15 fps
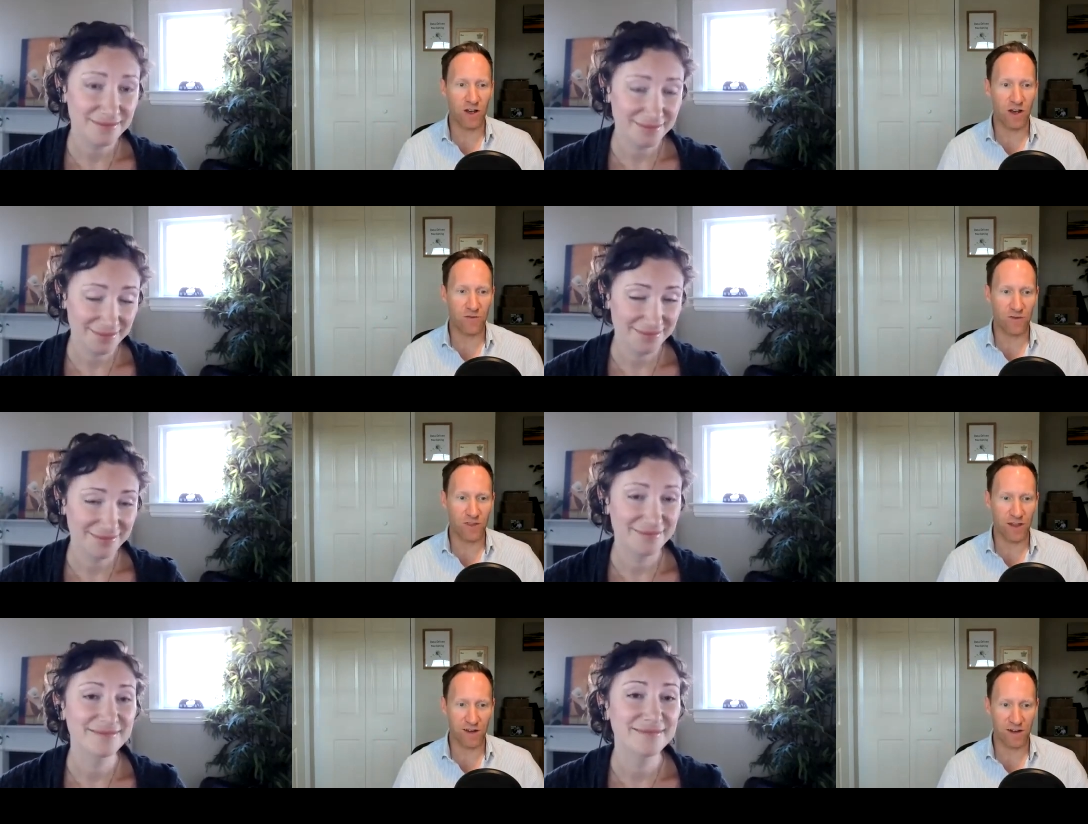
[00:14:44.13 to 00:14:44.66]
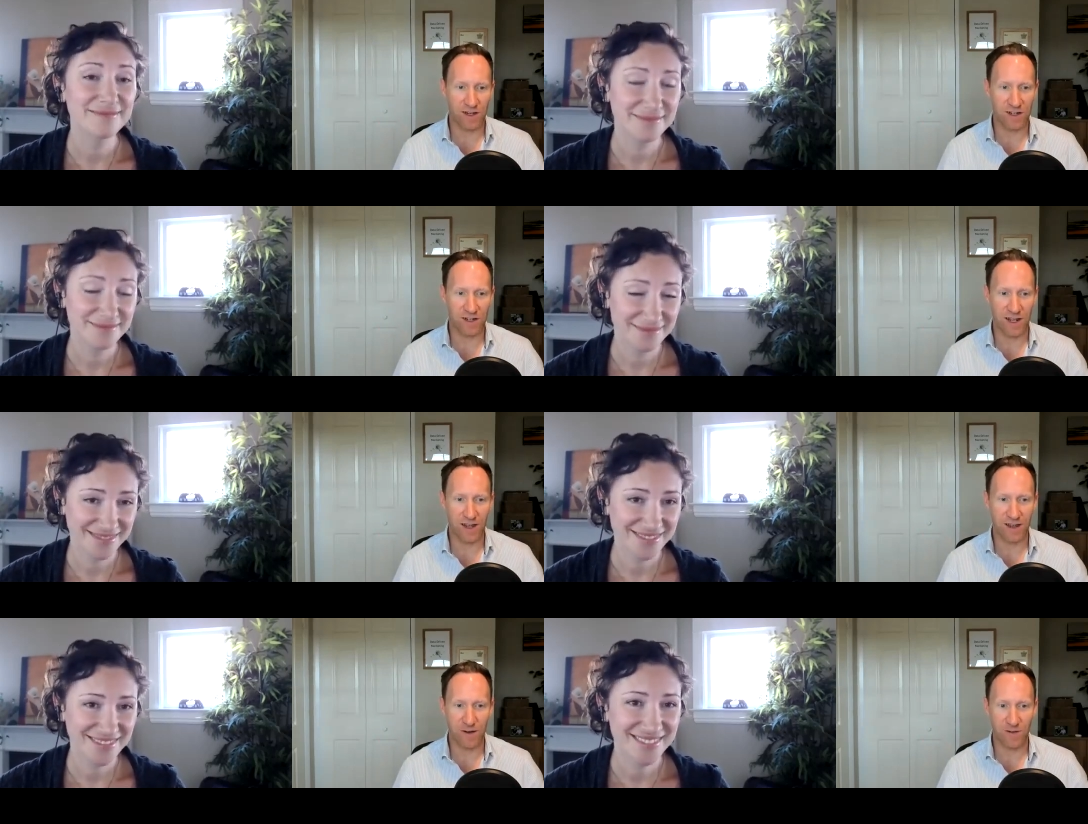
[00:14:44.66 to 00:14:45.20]
Speaker 1: enough there i can
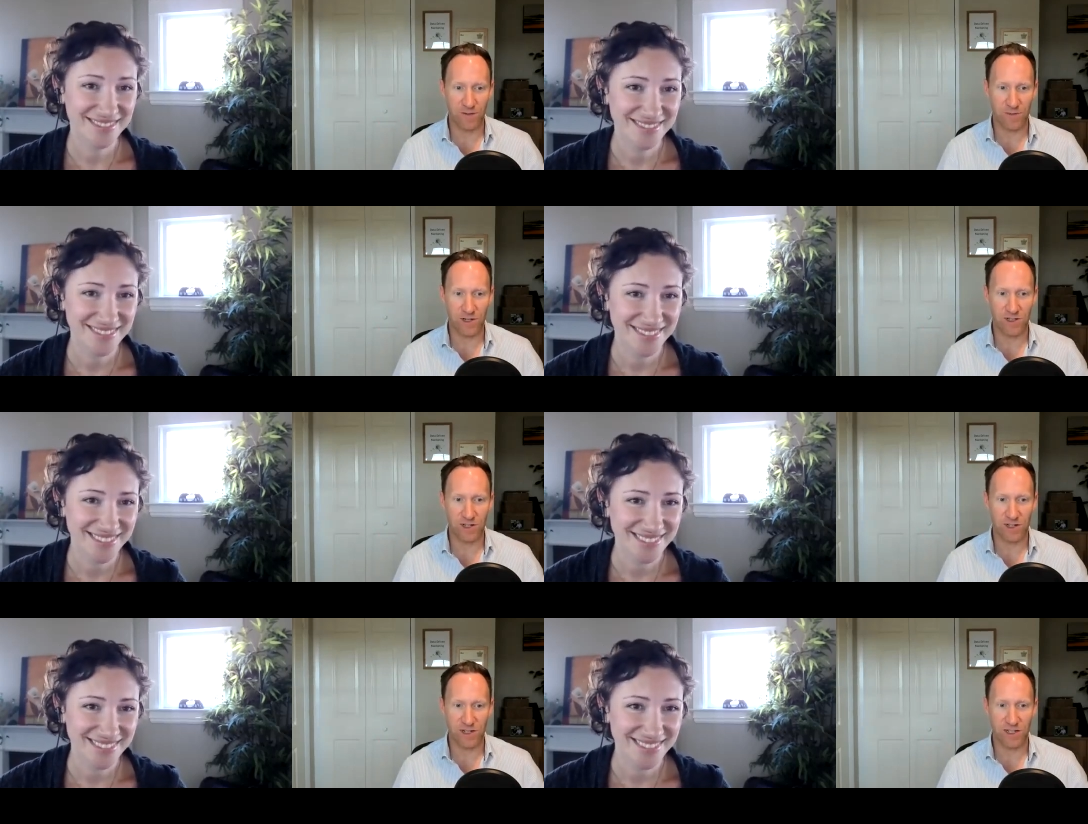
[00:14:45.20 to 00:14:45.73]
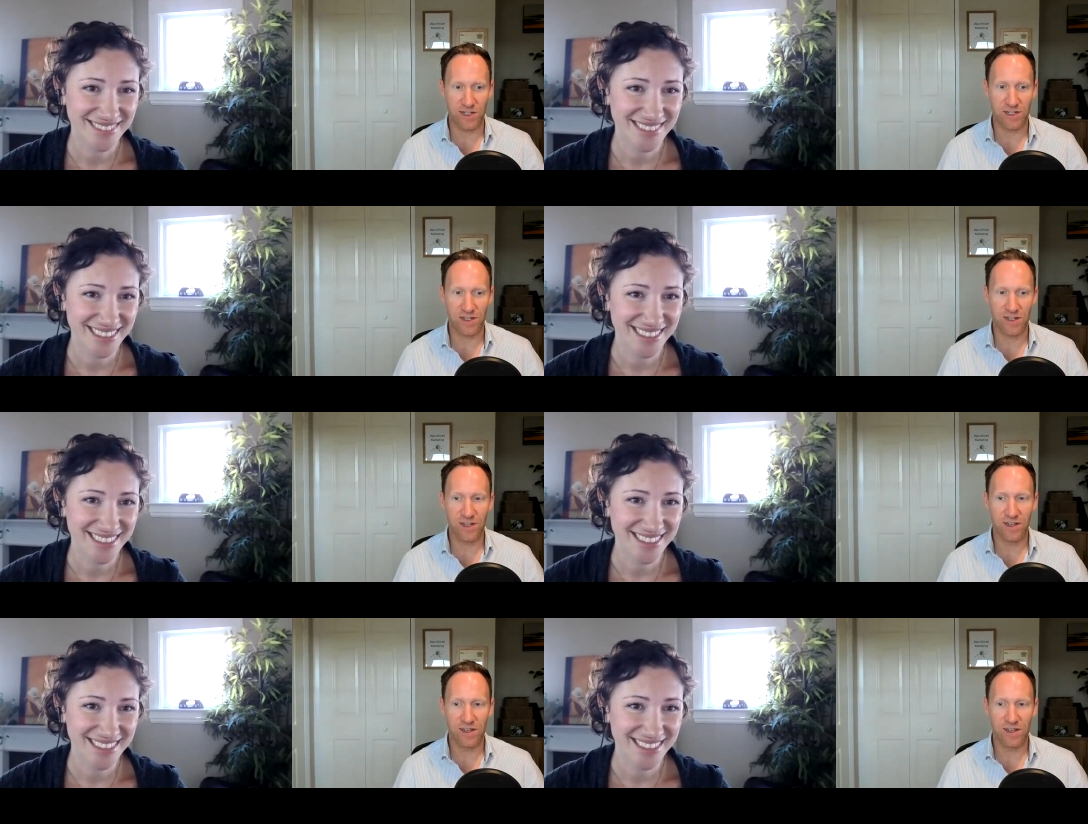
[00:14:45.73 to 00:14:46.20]
get however much i need